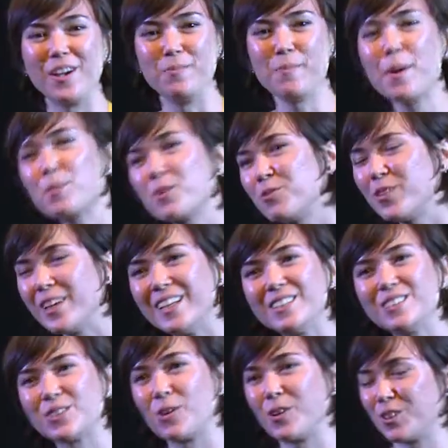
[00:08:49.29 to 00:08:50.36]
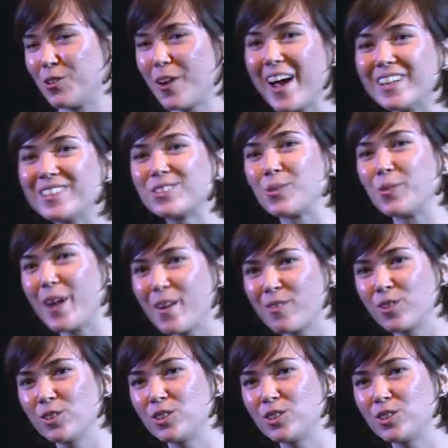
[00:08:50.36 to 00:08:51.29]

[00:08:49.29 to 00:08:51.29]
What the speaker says: on member fees or grants or whatever,